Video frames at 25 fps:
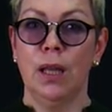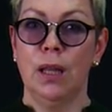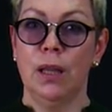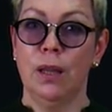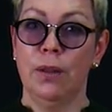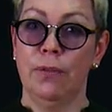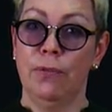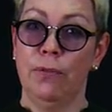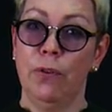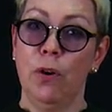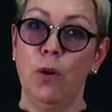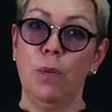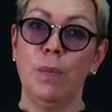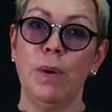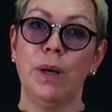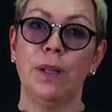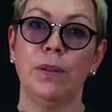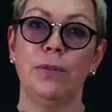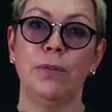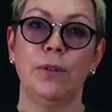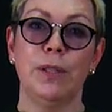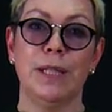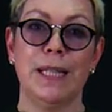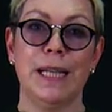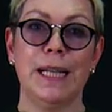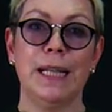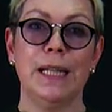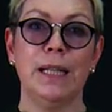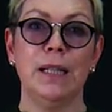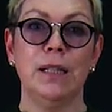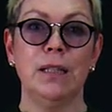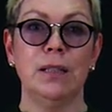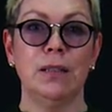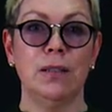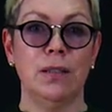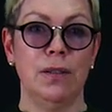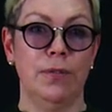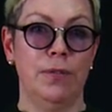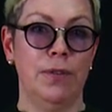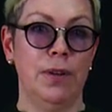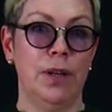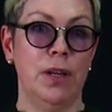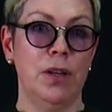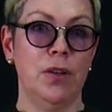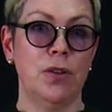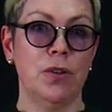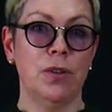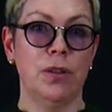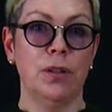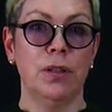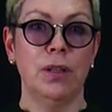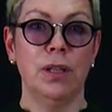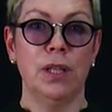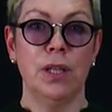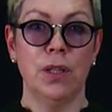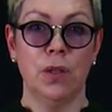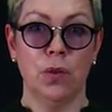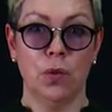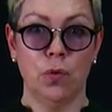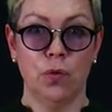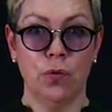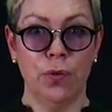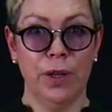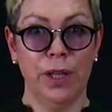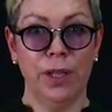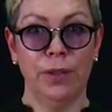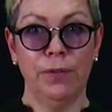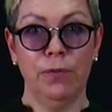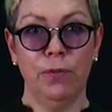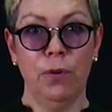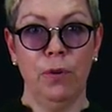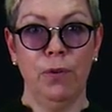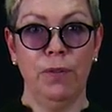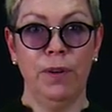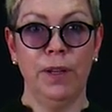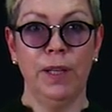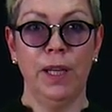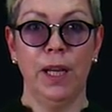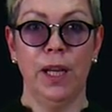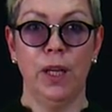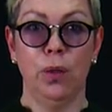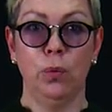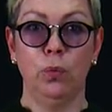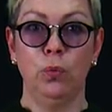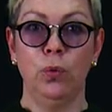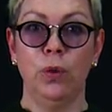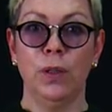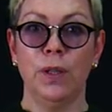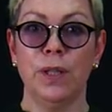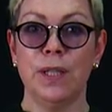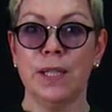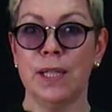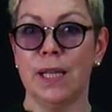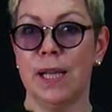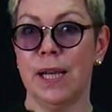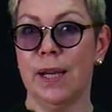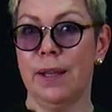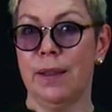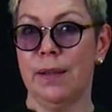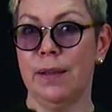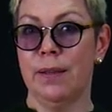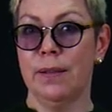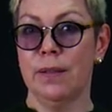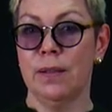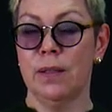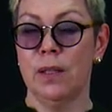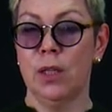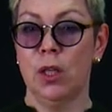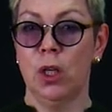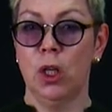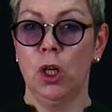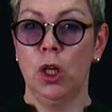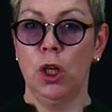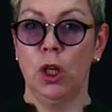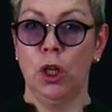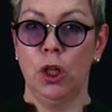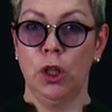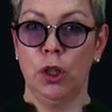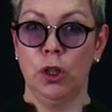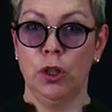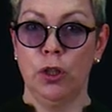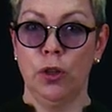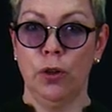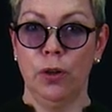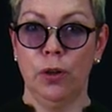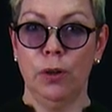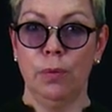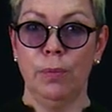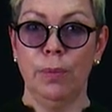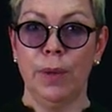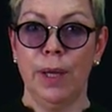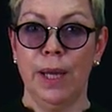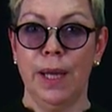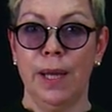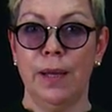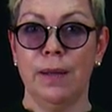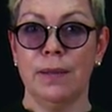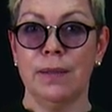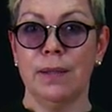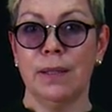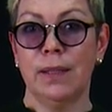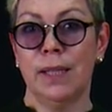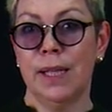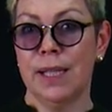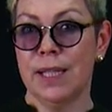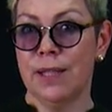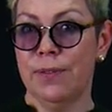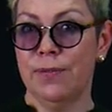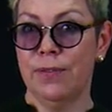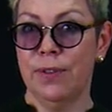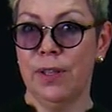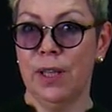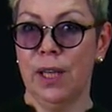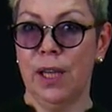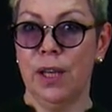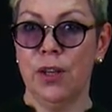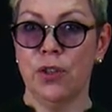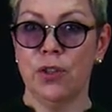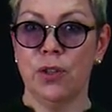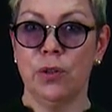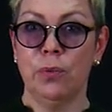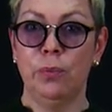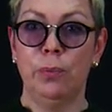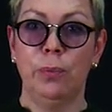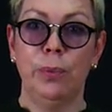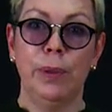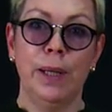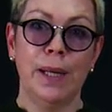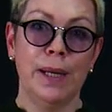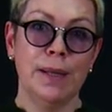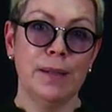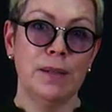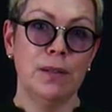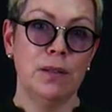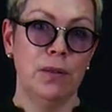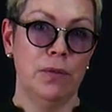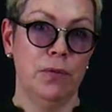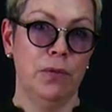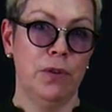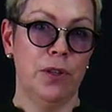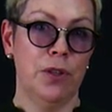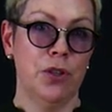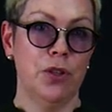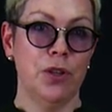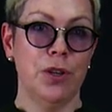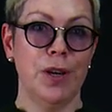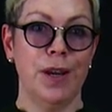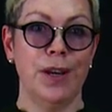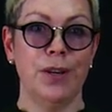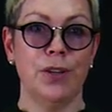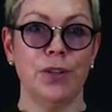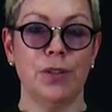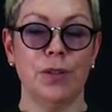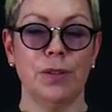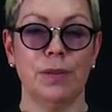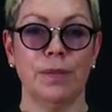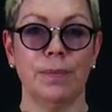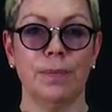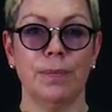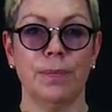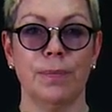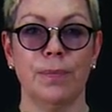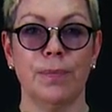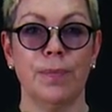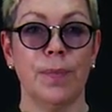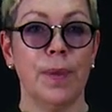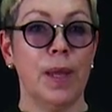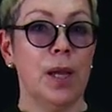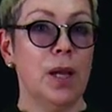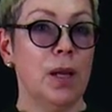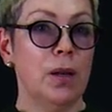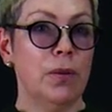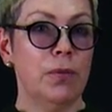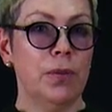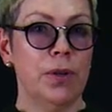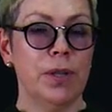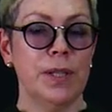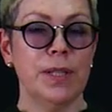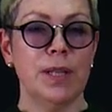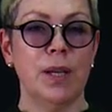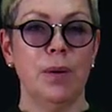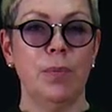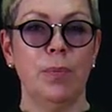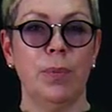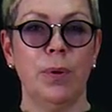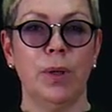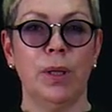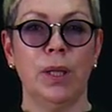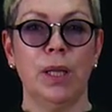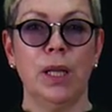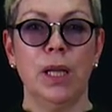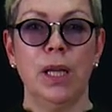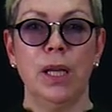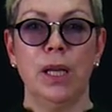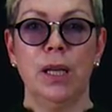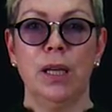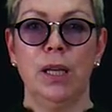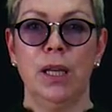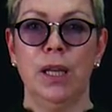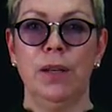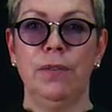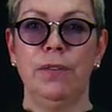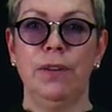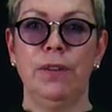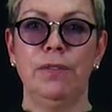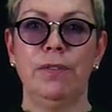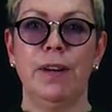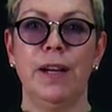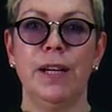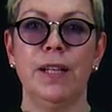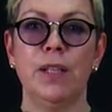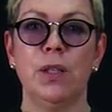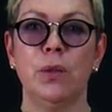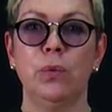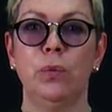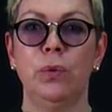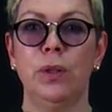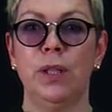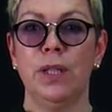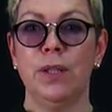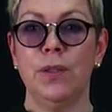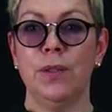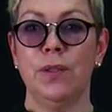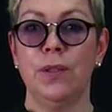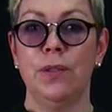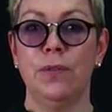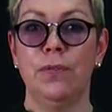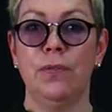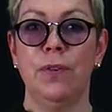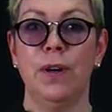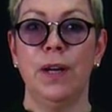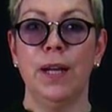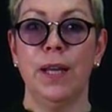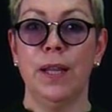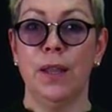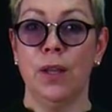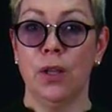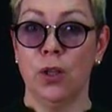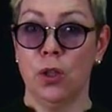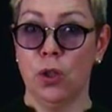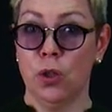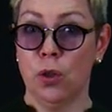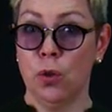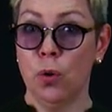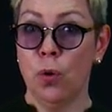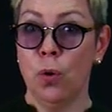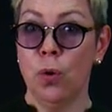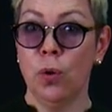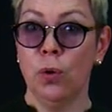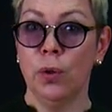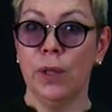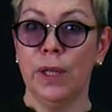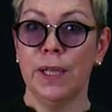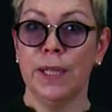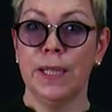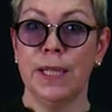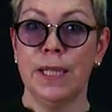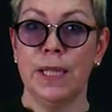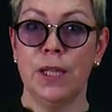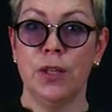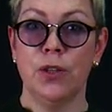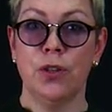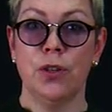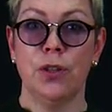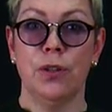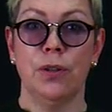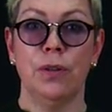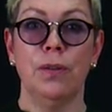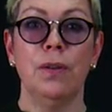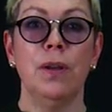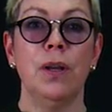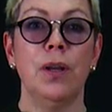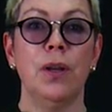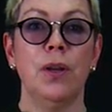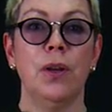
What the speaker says: The format for technical definition is straightforward and works like this. Term is classification plus differentiation. For example, if a writer were to define the stall condition